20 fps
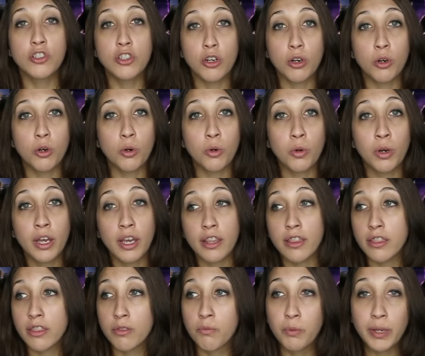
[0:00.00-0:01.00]
So
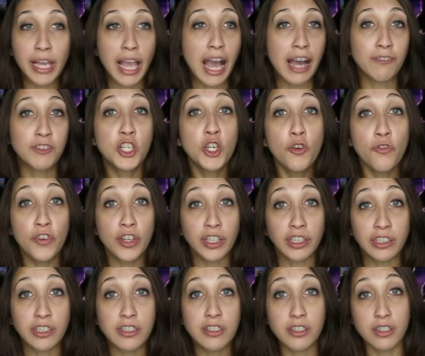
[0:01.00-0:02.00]
we have 2
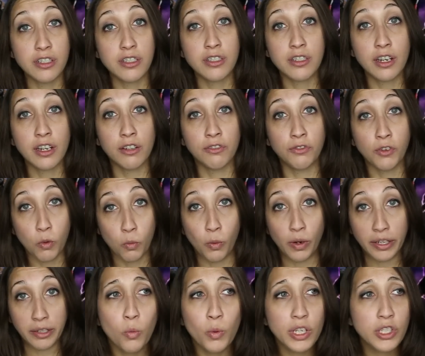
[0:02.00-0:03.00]
villains instead of
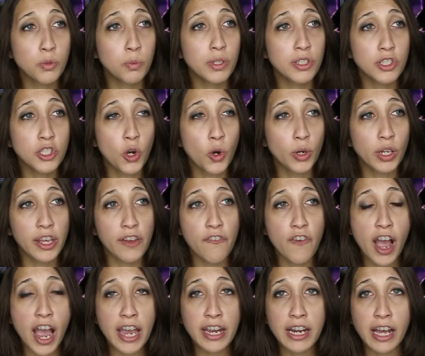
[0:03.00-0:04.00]
1, which was totally
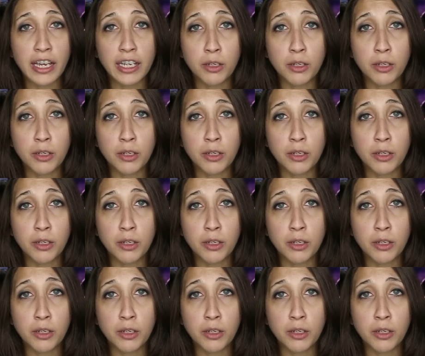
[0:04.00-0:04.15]
fine.